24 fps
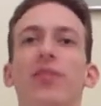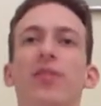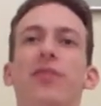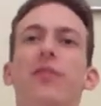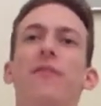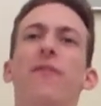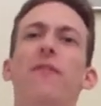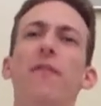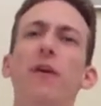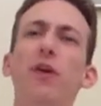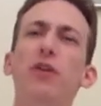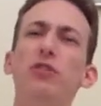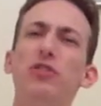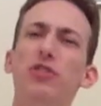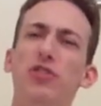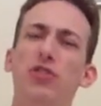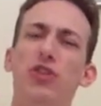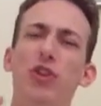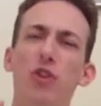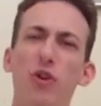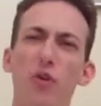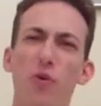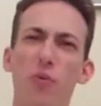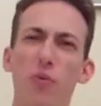The first
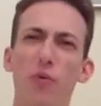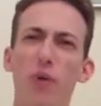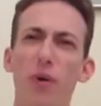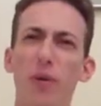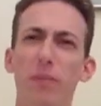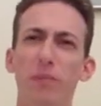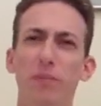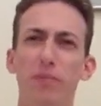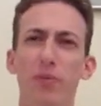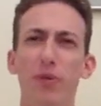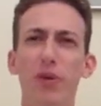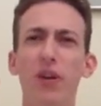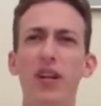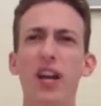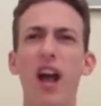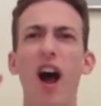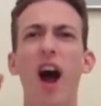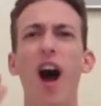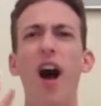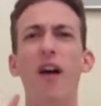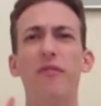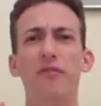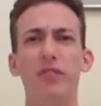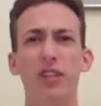2 were pretty
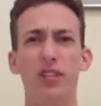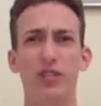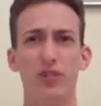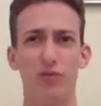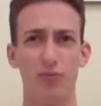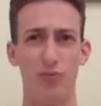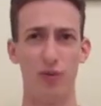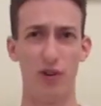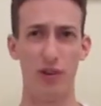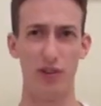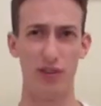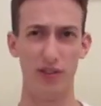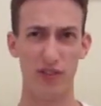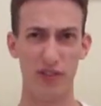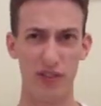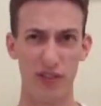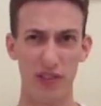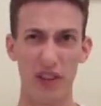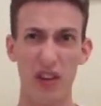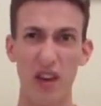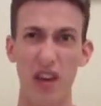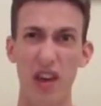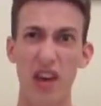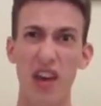obvious
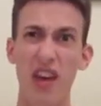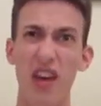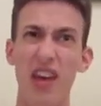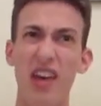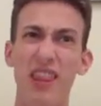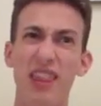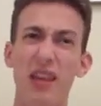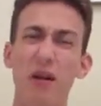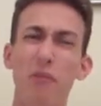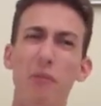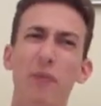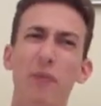ones. They're